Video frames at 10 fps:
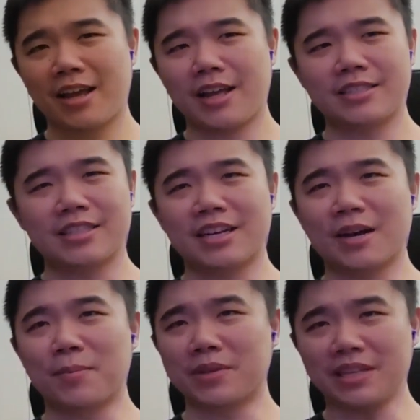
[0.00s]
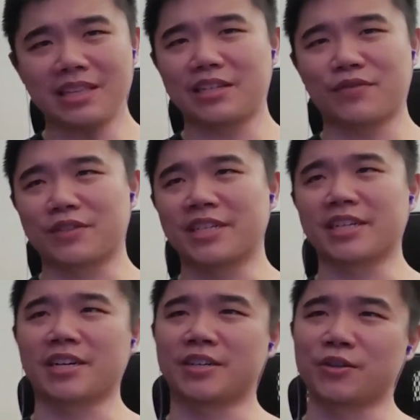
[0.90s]
It's a completely different take
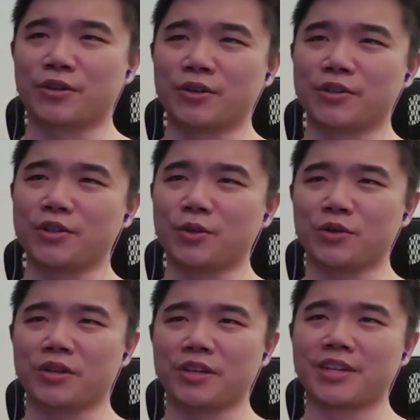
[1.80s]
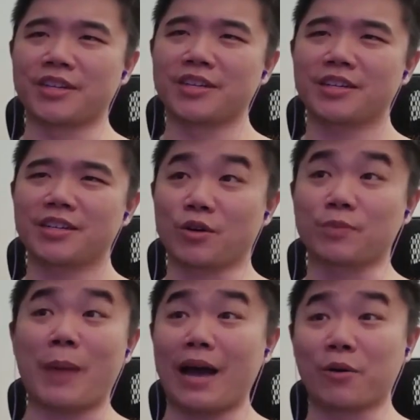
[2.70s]
on her story. Her
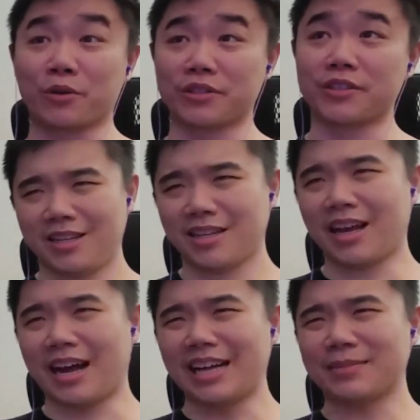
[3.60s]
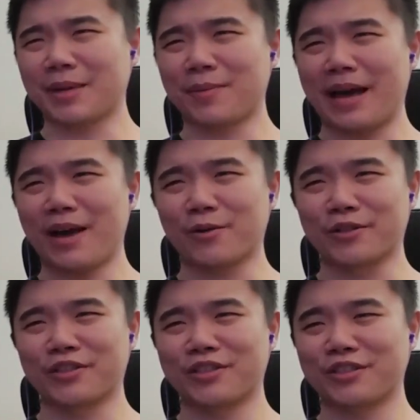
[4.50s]
powers. Cosmic
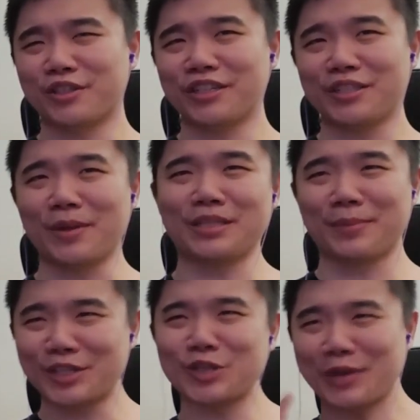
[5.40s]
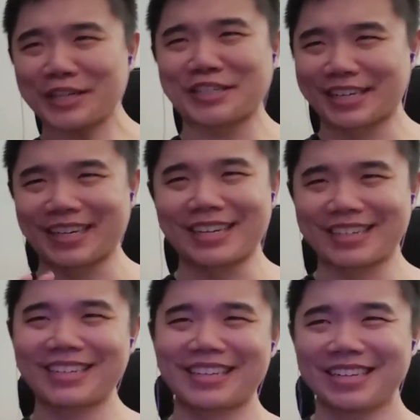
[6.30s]
powers. She's supposed to be stretchy.
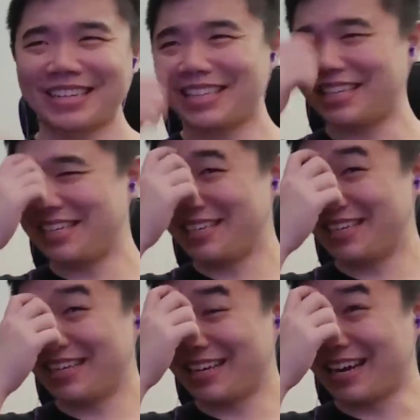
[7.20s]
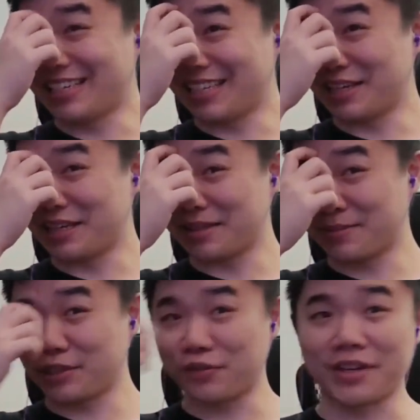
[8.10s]
Kind of like
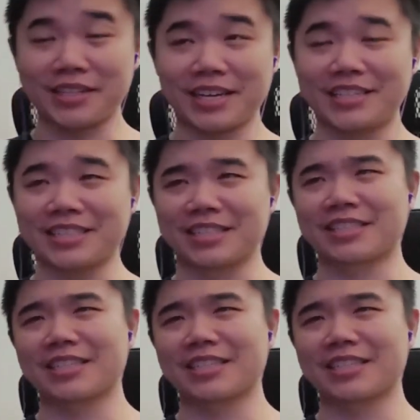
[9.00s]
Mr. Fantastic.